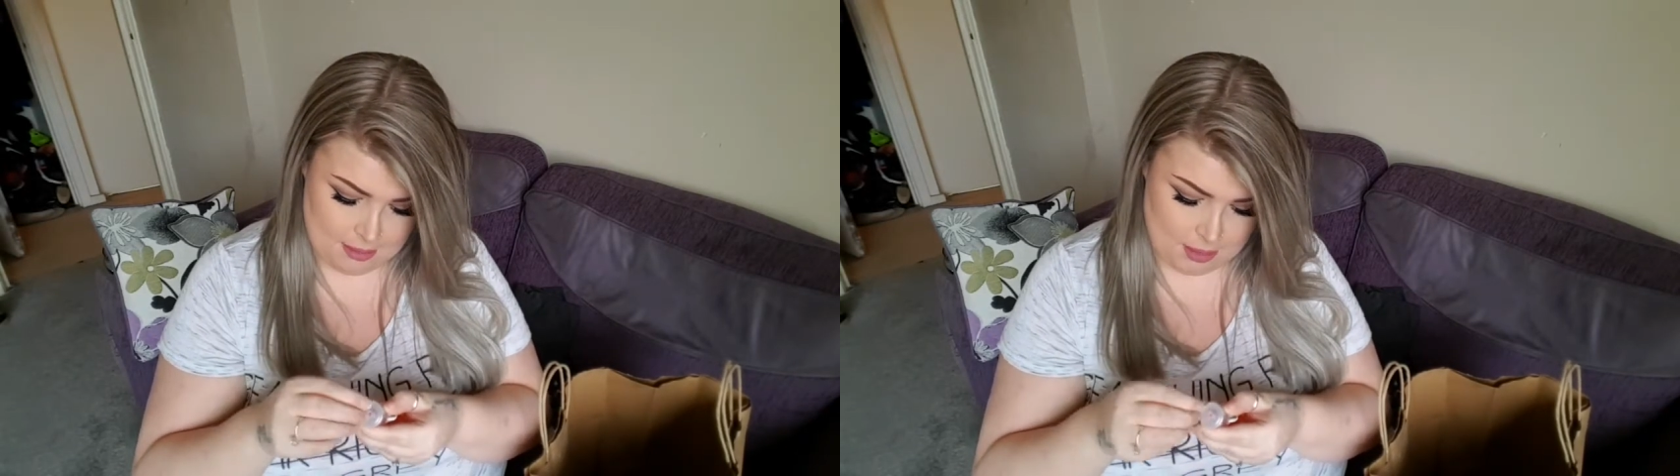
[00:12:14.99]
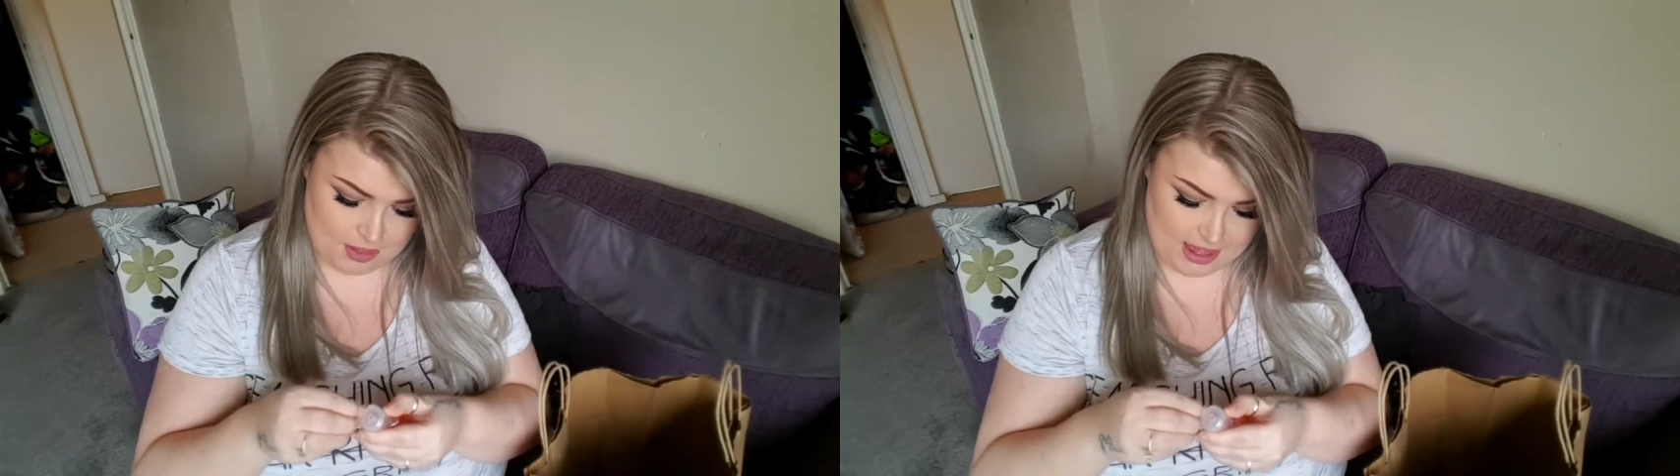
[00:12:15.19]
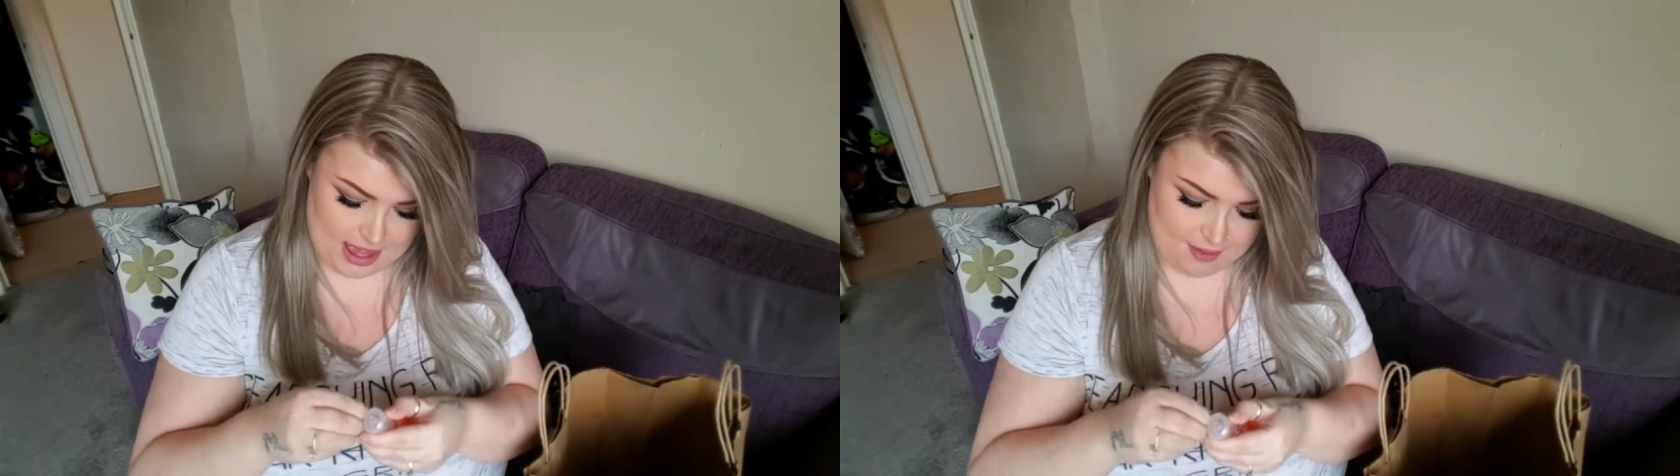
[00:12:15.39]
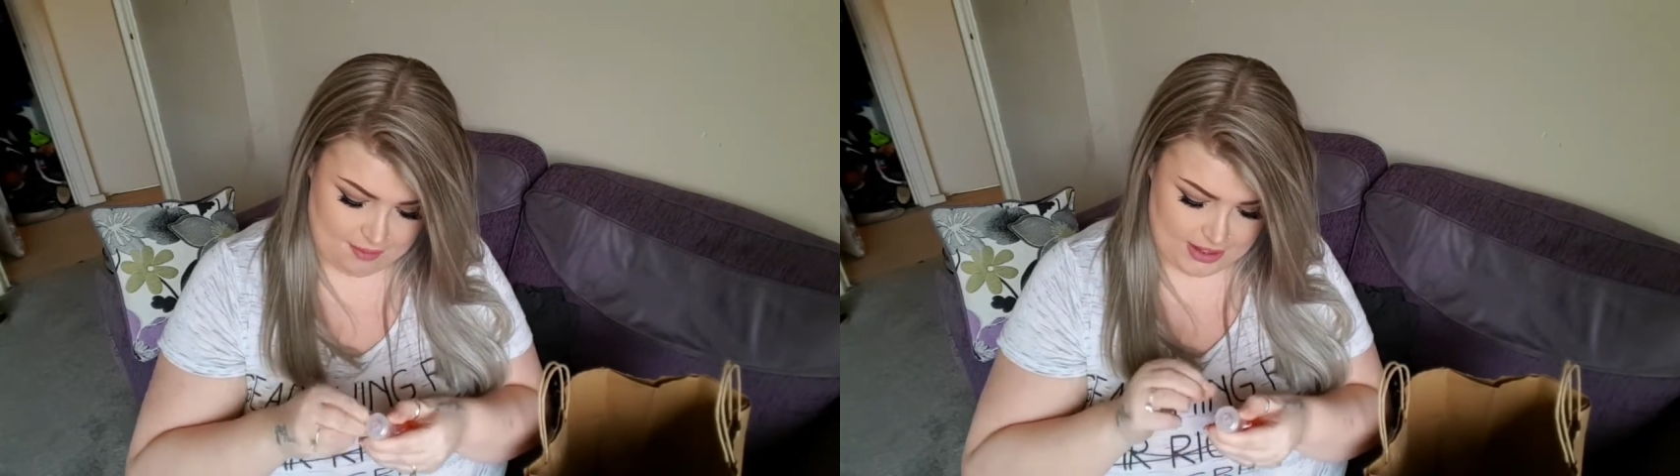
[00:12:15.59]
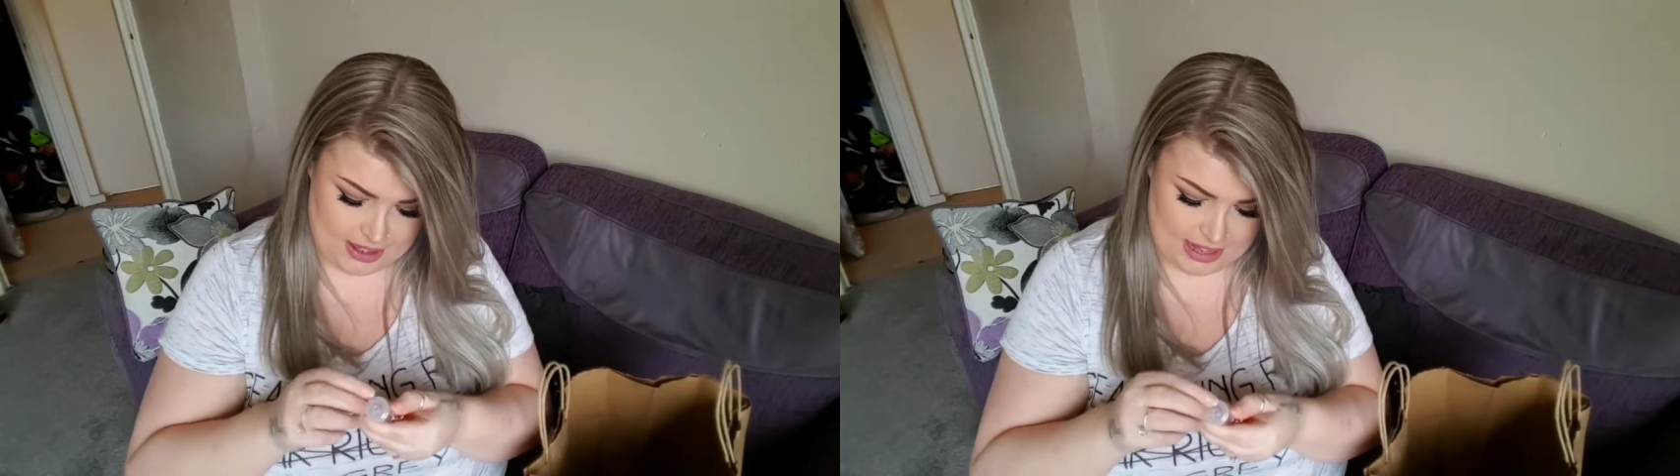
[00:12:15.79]
mother
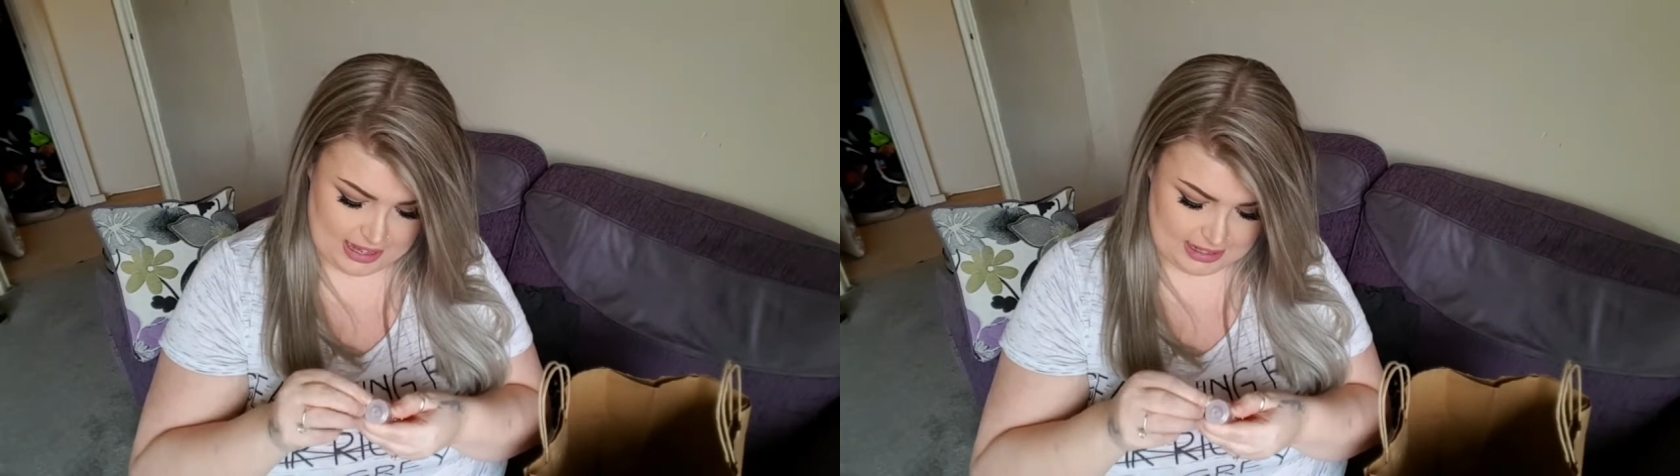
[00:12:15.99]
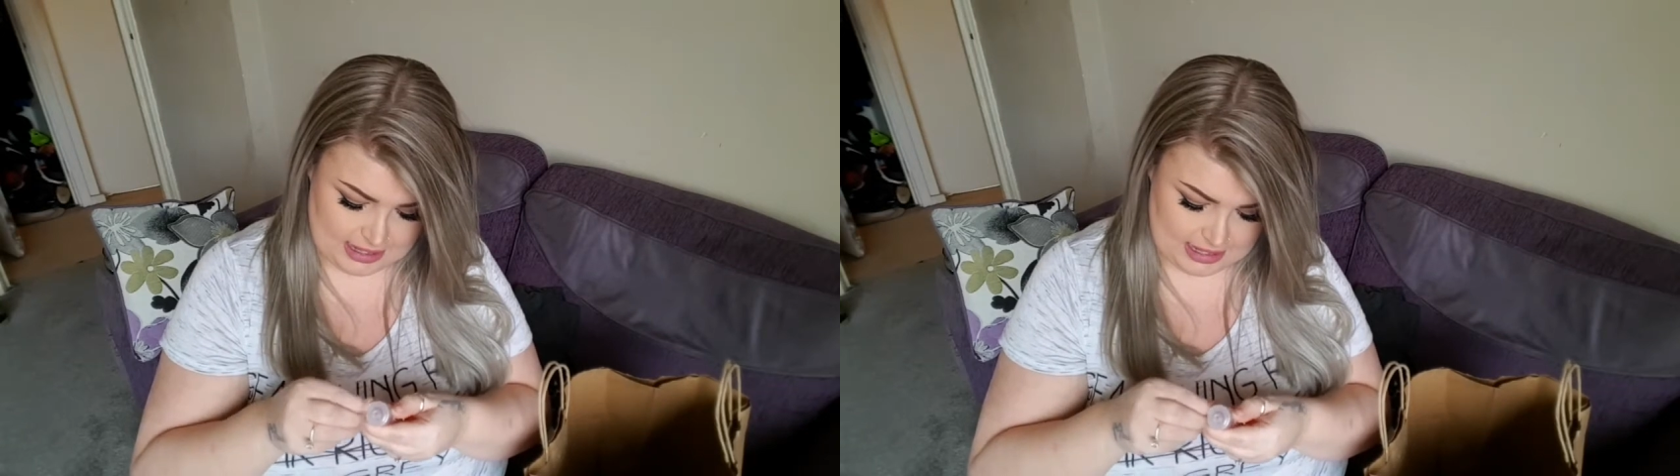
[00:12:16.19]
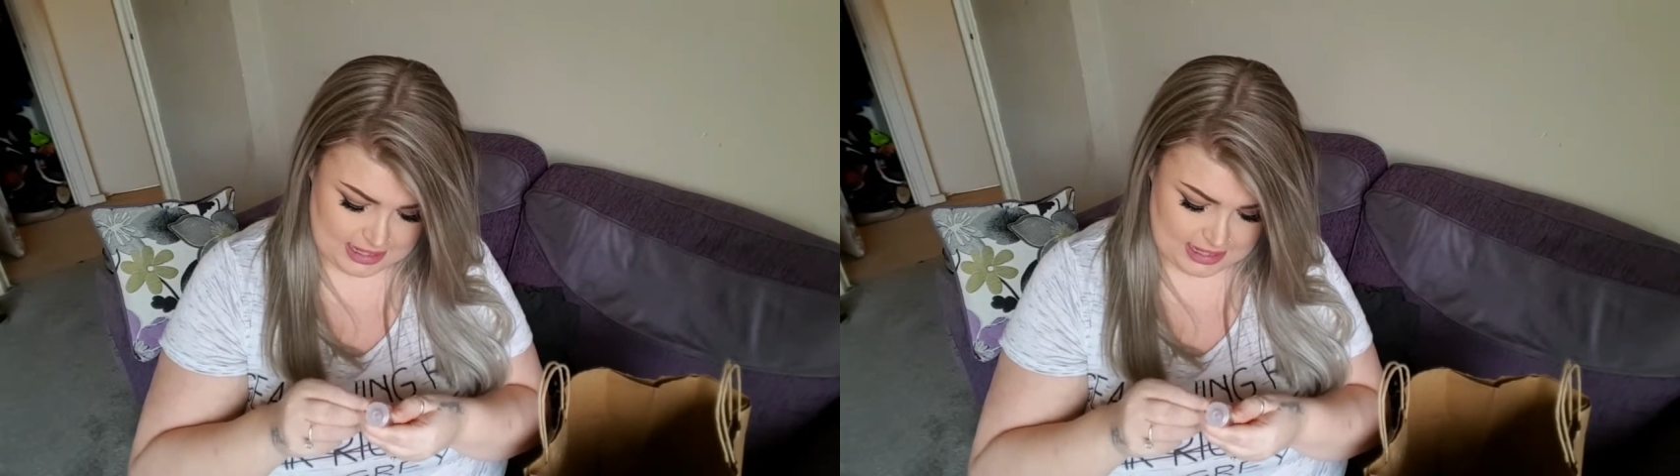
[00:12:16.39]
effortless.